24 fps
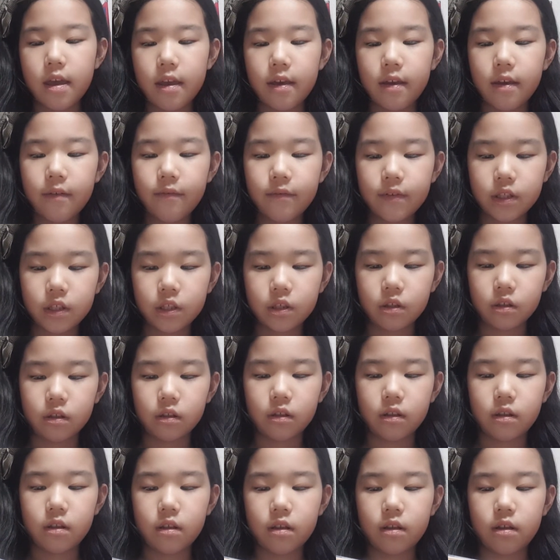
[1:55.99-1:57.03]
Eventually,
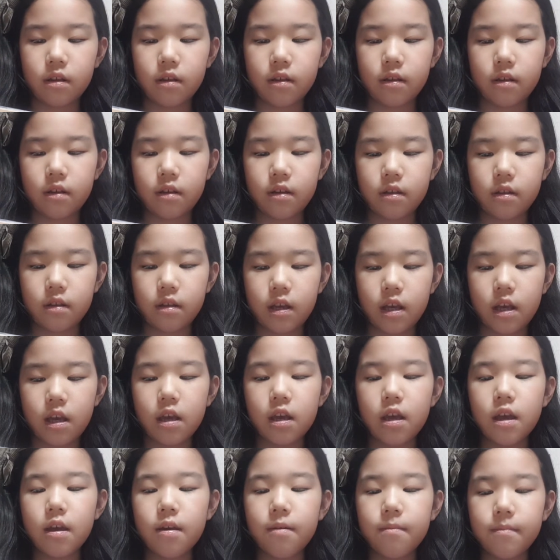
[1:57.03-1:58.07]

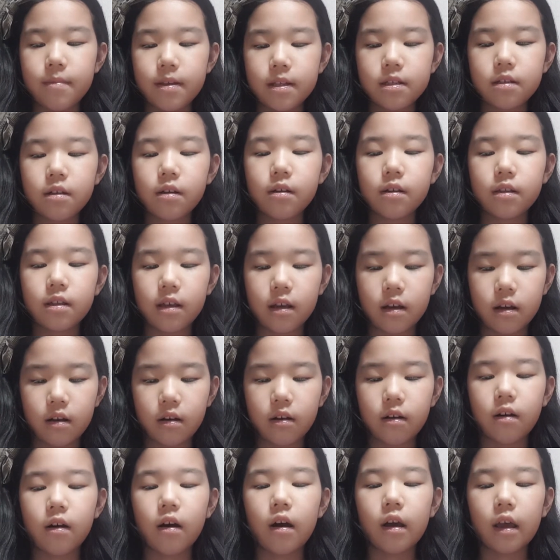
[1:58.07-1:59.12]
Mr.
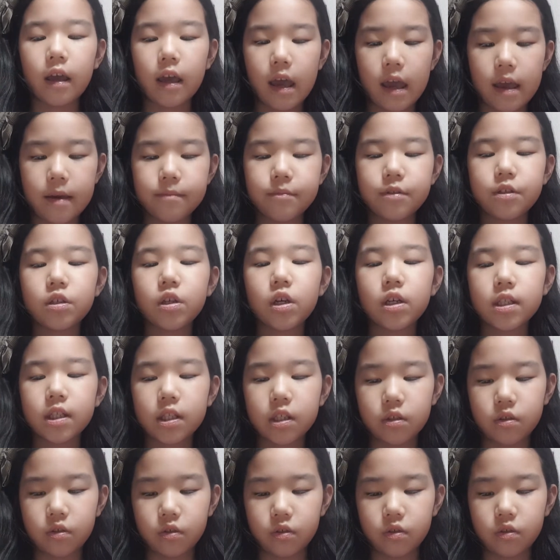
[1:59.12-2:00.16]
Tickle came to a
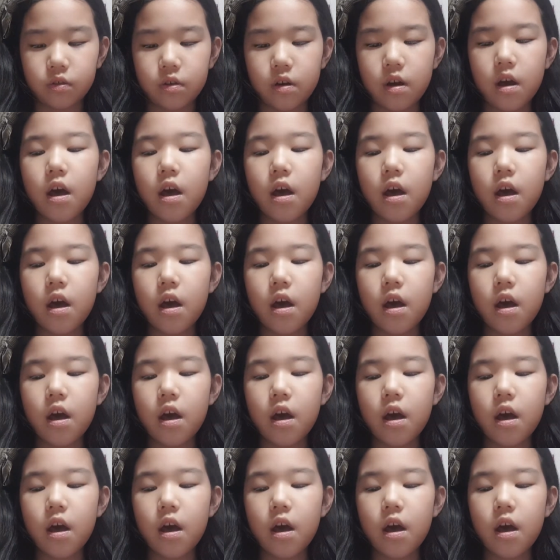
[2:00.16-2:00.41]
school.